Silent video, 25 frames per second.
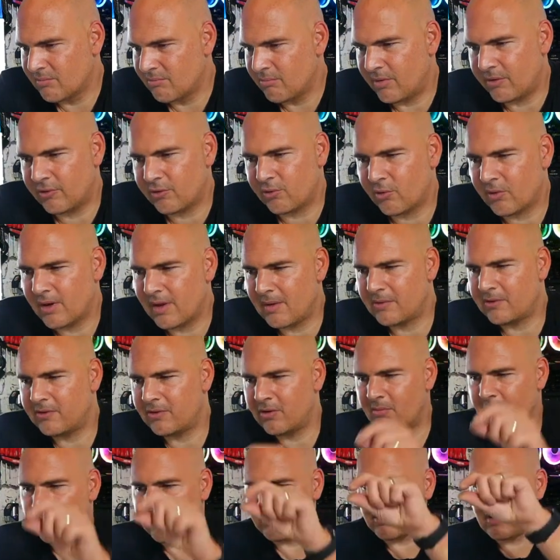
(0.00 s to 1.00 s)
But surely it
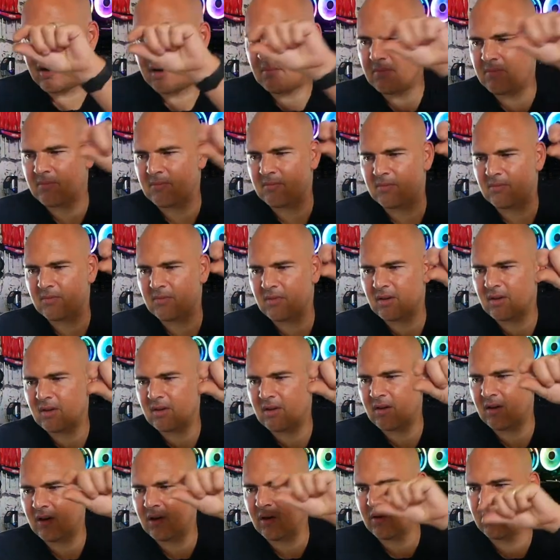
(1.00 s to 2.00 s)
still must come
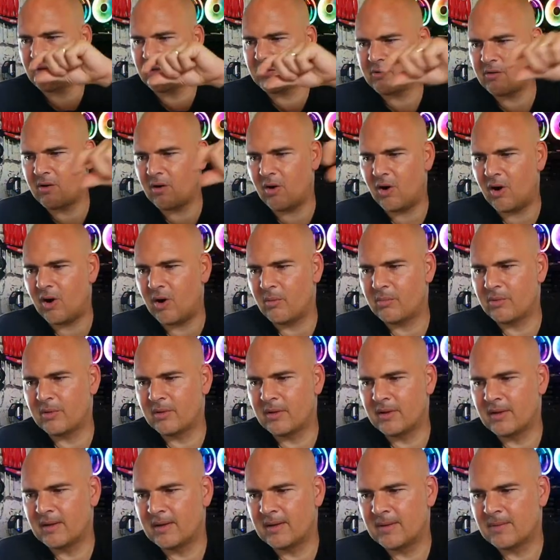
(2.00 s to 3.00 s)
along the top,
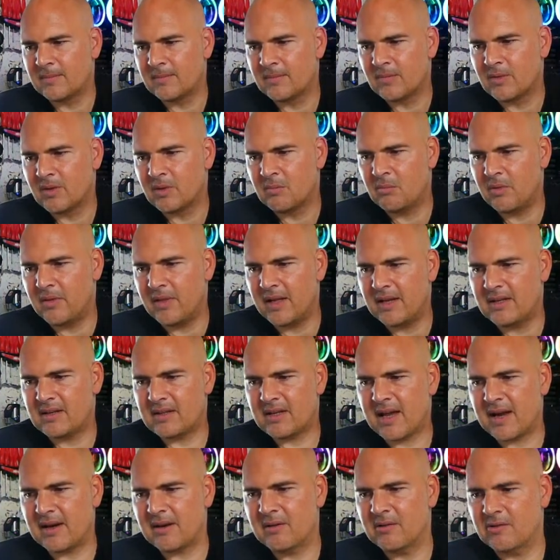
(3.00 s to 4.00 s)
but then
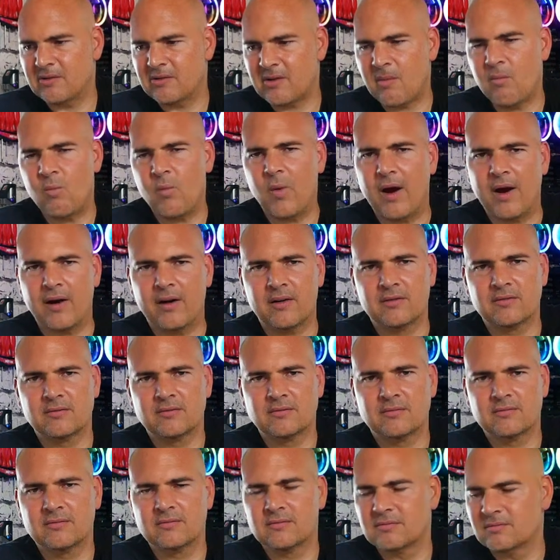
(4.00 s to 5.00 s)
down somewhere.
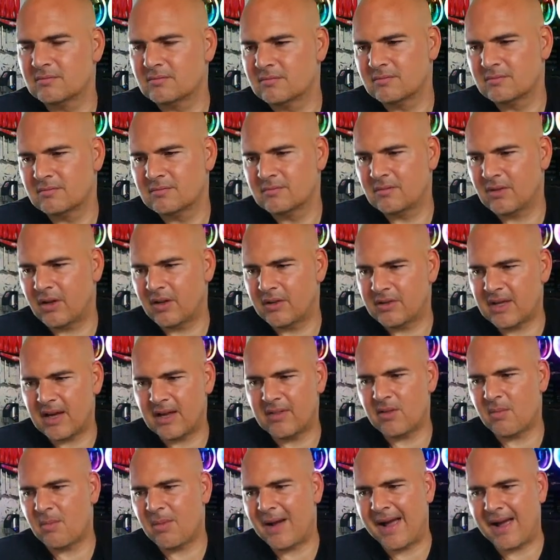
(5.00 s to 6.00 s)
Like
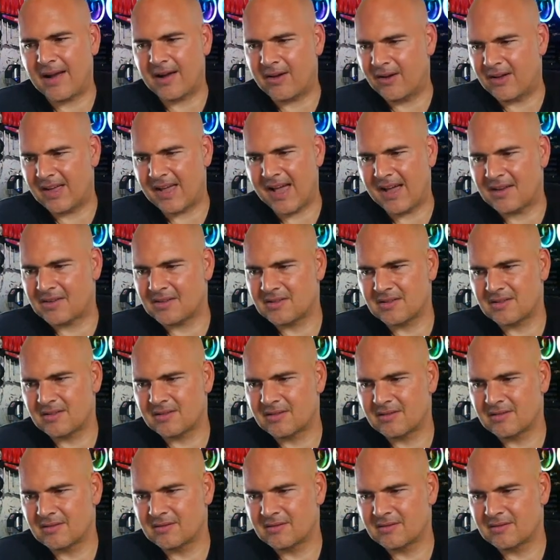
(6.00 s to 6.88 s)
down the back, I guess.